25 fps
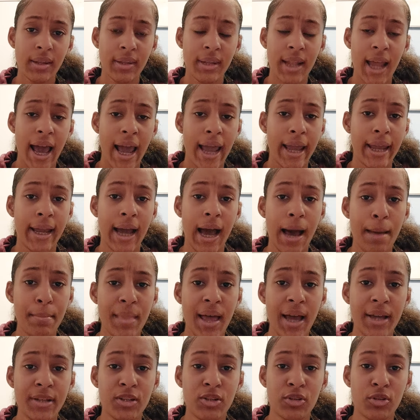Like I'm
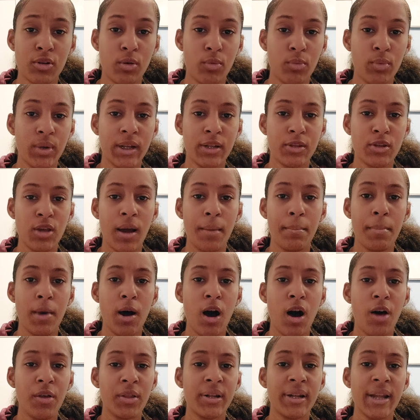not just gonna really talk
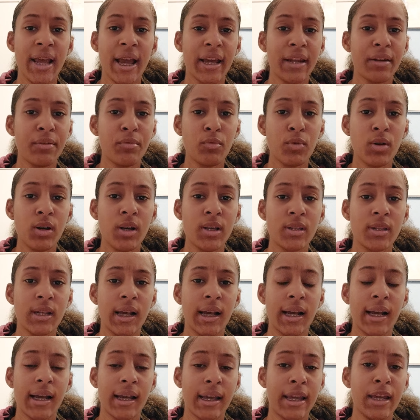about all the negative ones.
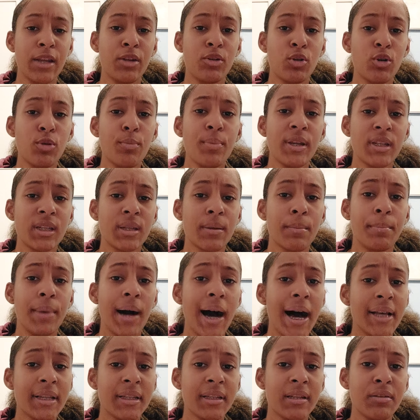Like it do be some
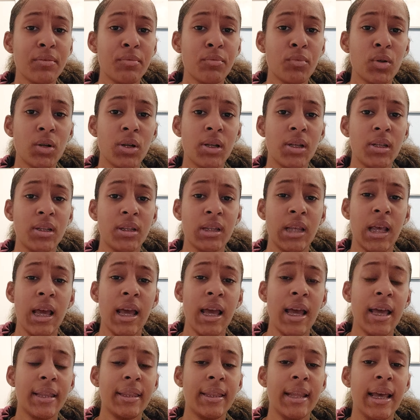positive ones
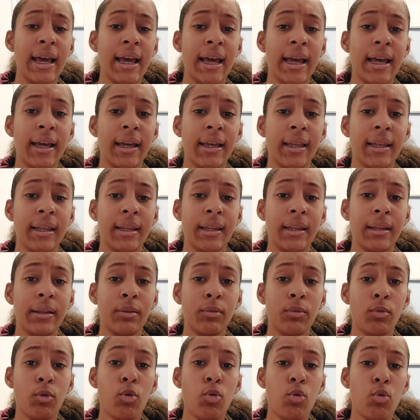that
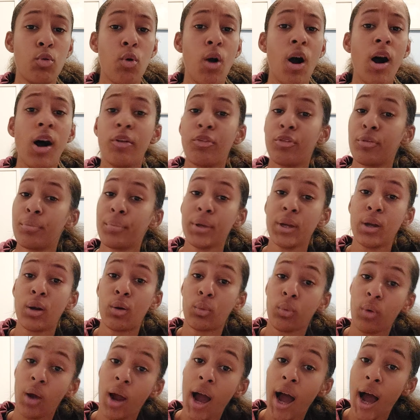who offer me a
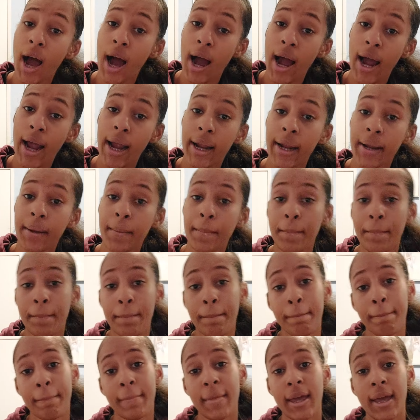ride.
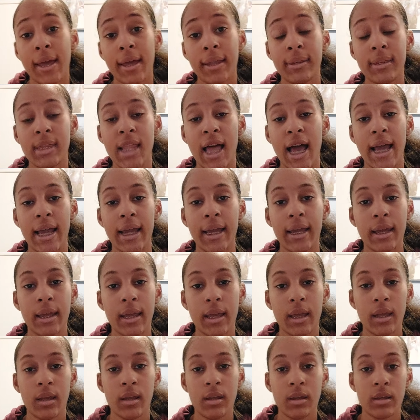Like
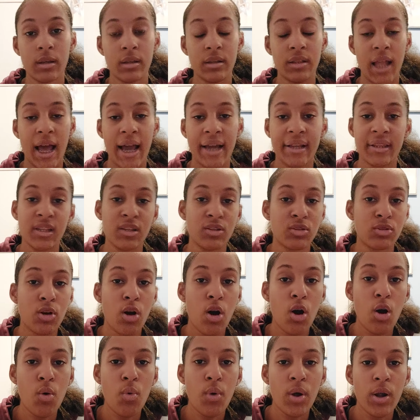like this
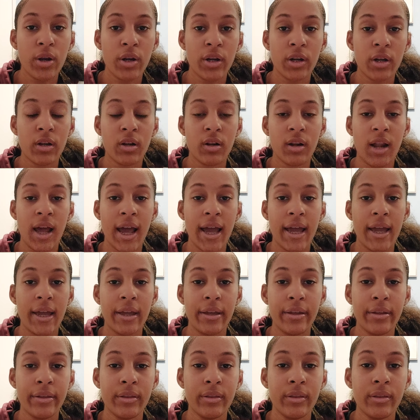co-worker.
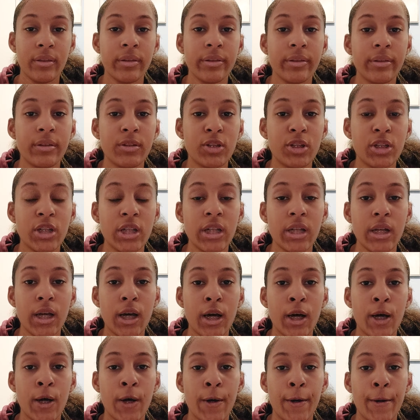like she
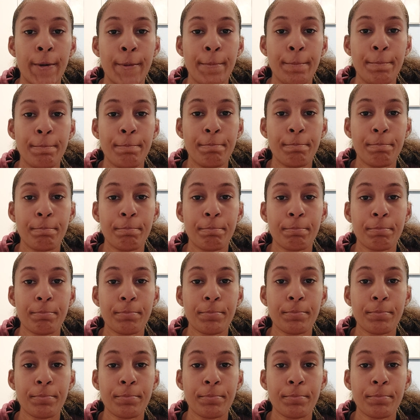um